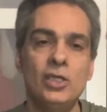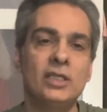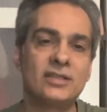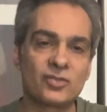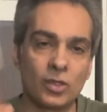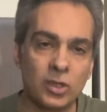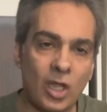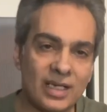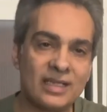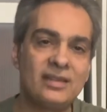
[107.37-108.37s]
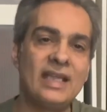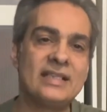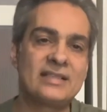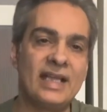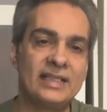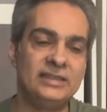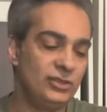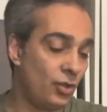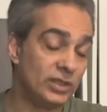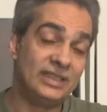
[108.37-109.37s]
there's a lot of things that, you
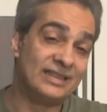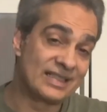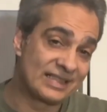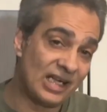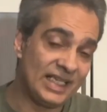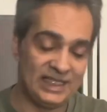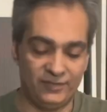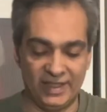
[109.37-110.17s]
know, in the design of